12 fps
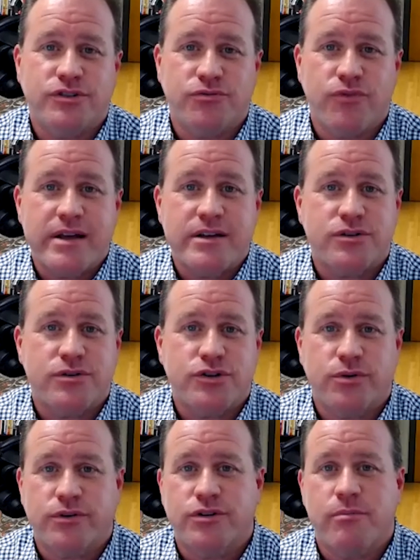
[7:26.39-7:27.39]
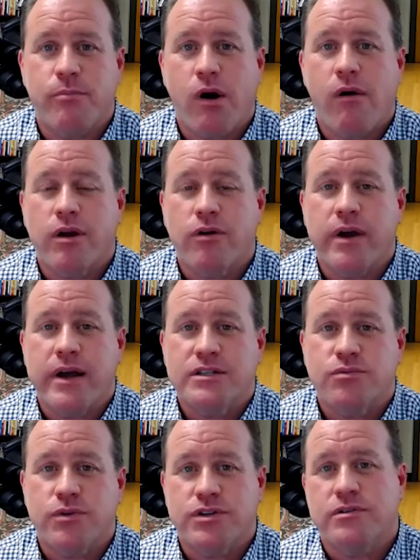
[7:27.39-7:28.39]
raise their short-term borrowing
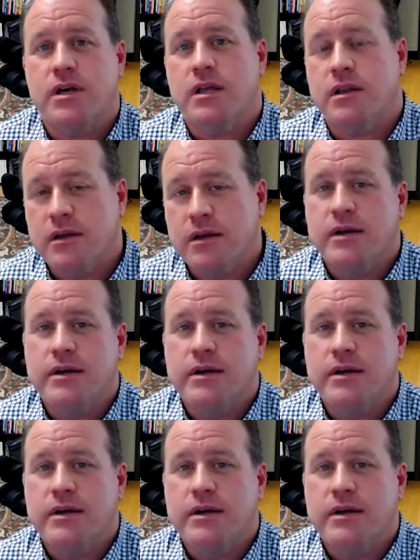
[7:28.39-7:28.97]
rates, which then